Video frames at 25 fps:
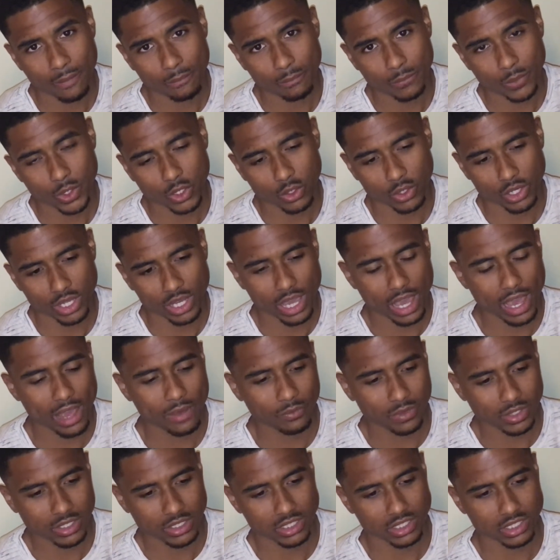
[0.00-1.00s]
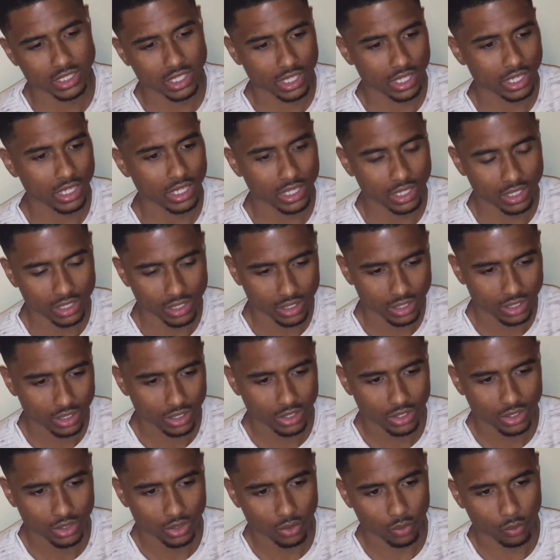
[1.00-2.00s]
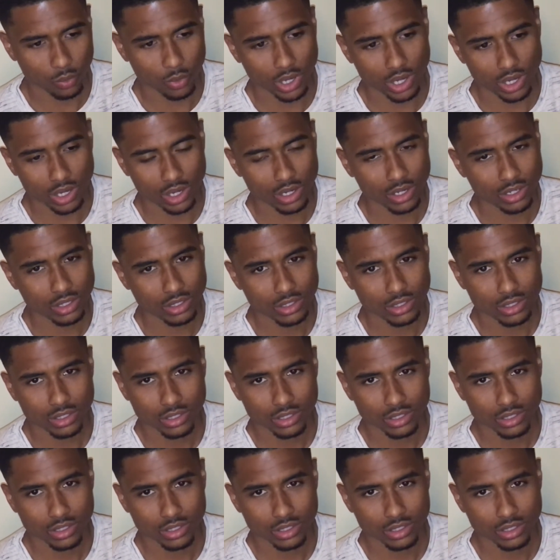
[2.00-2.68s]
you know, they have this thing where